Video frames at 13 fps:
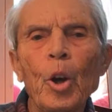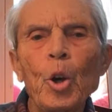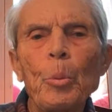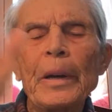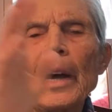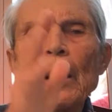
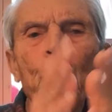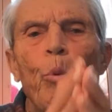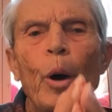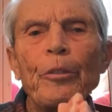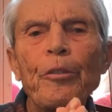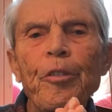who
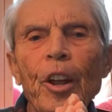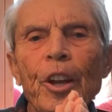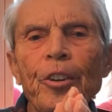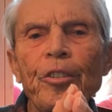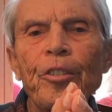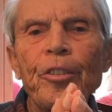become one
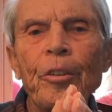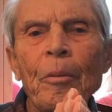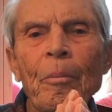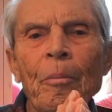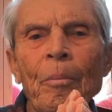flesh,